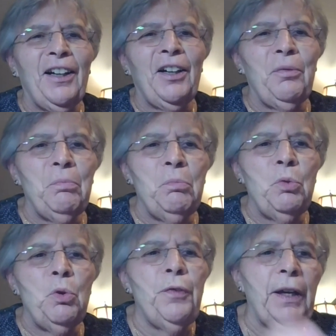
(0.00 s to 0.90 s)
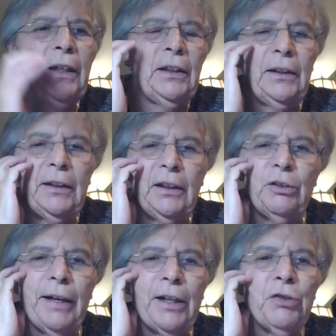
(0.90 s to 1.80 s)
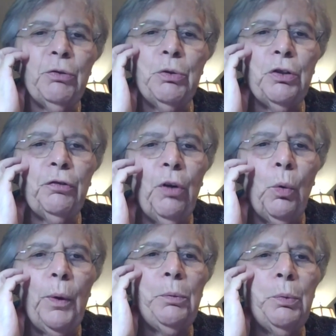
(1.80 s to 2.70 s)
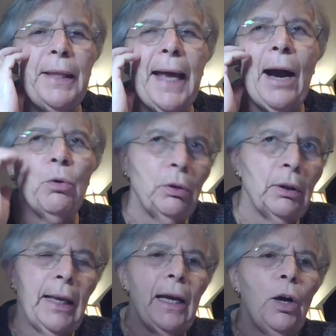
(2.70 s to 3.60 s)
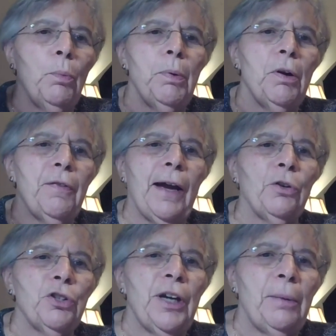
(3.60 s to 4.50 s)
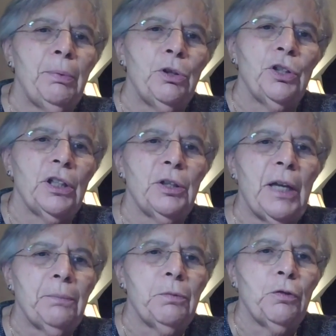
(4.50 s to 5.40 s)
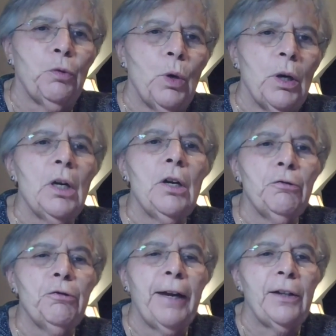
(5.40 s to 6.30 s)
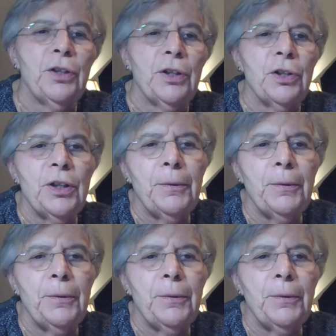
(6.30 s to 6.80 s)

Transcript: moving the grassroots forward without the help of our shepherds, except for Francis?